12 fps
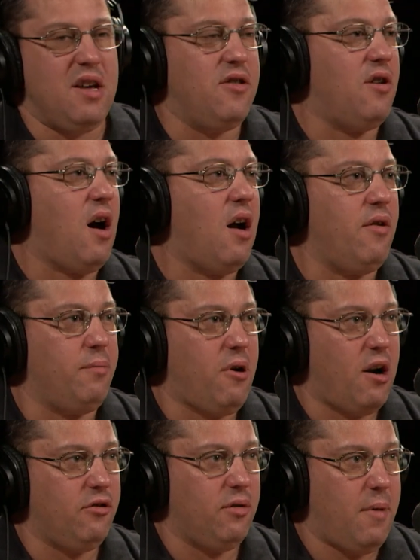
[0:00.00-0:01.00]
either hiring
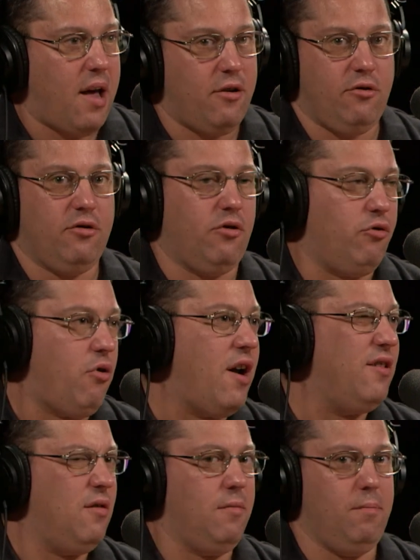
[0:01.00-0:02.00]
project managers or
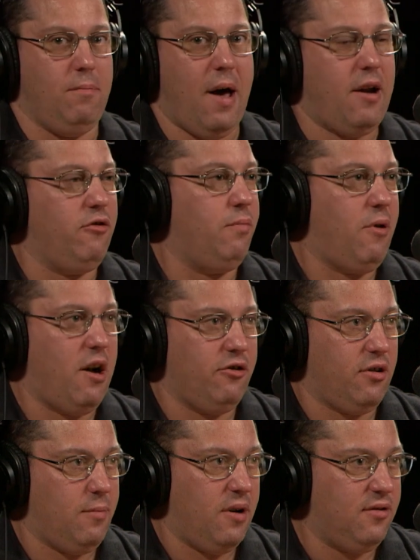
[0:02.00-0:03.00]
trying to manage the
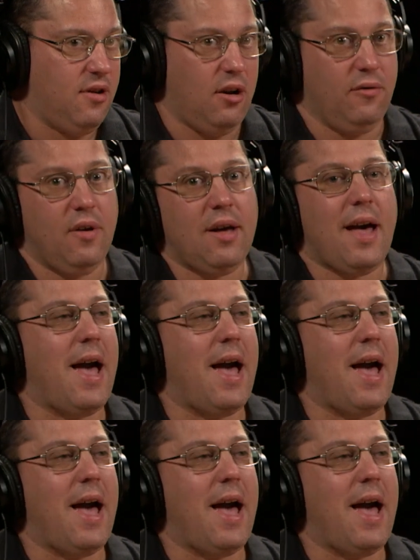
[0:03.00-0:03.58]
project myself